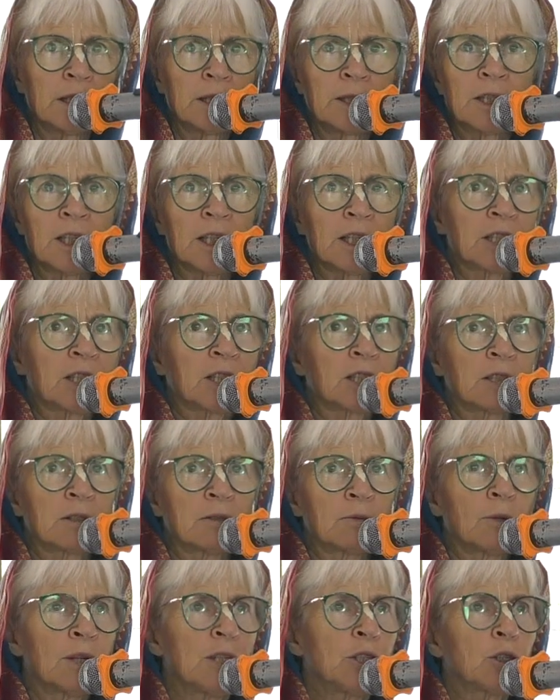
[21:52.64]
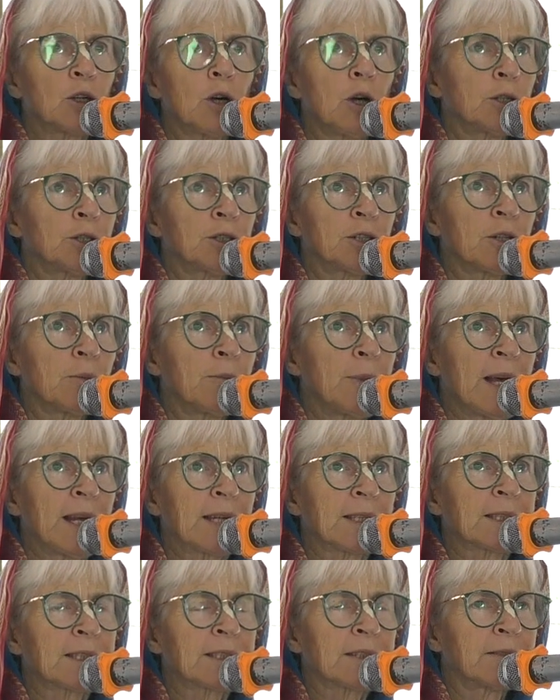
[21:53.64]
just went onto the
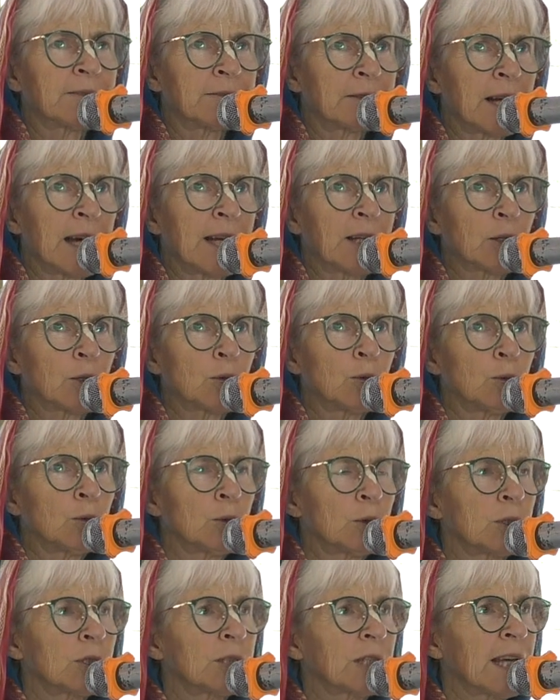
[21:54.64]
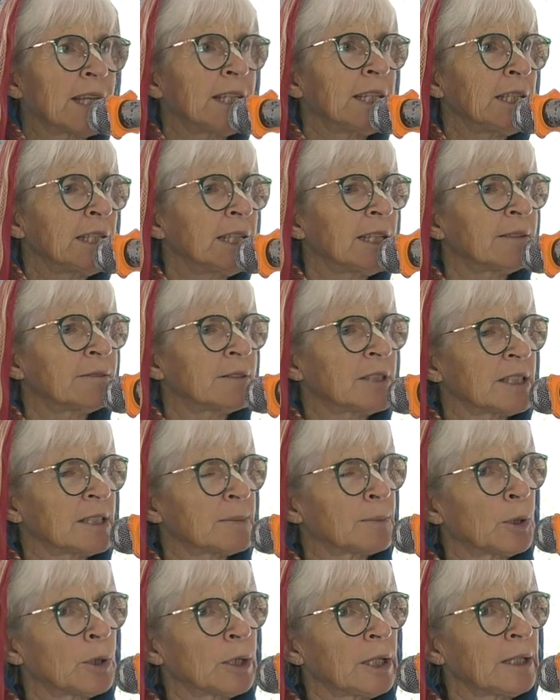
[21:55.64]
banks of Radhakund and he left his
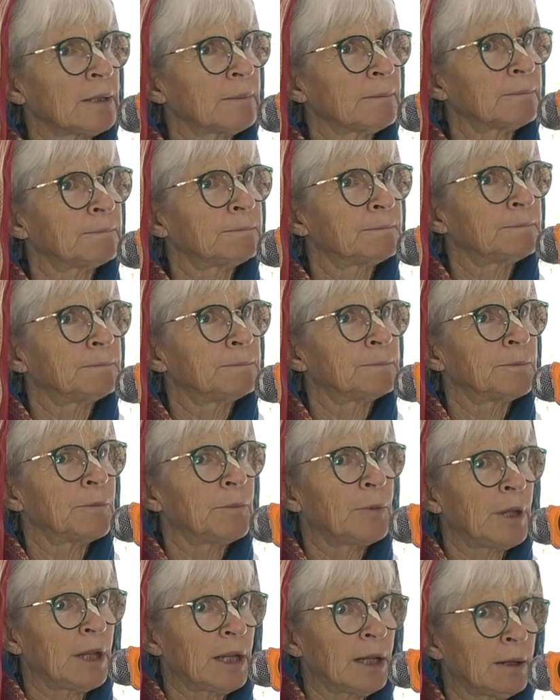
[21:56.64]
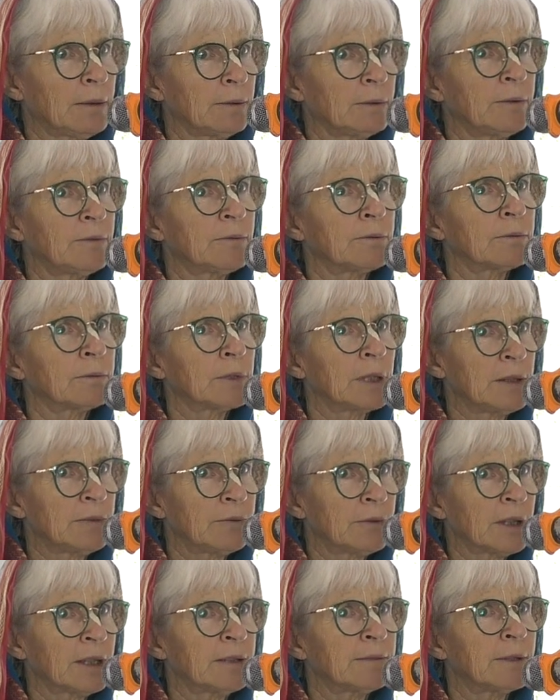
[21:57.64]
body there in
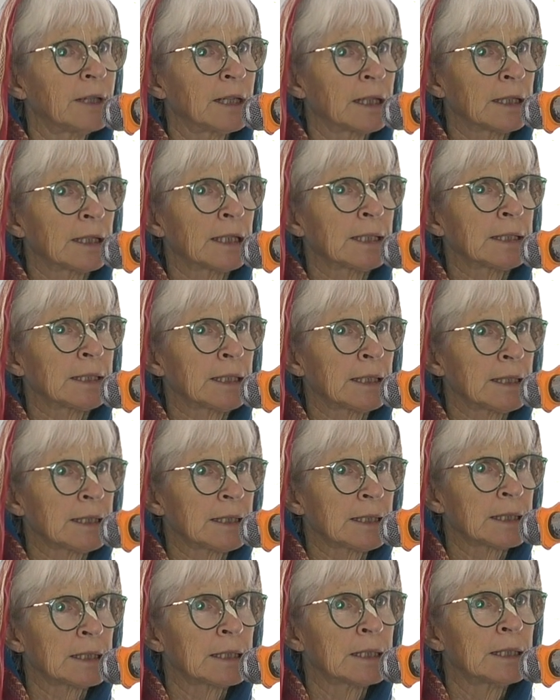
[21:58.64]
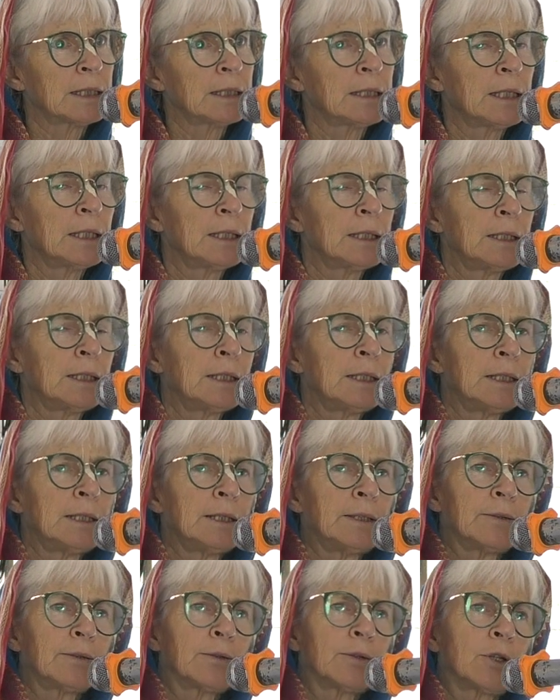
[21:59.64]
front of Raghunath Das,
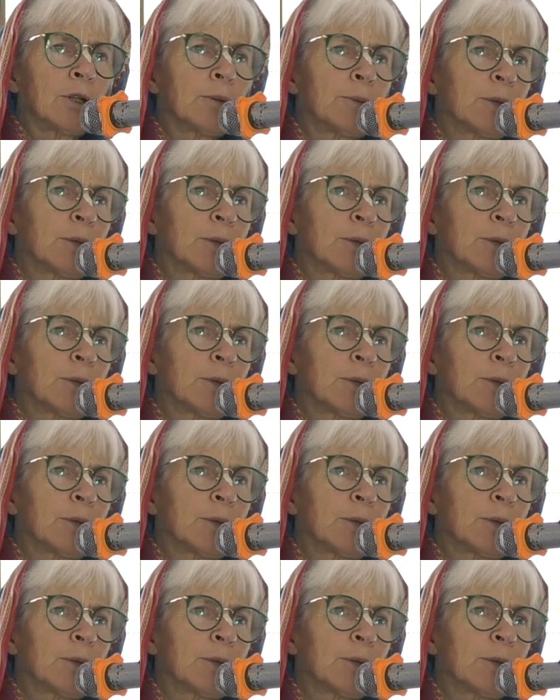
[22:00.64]
you know,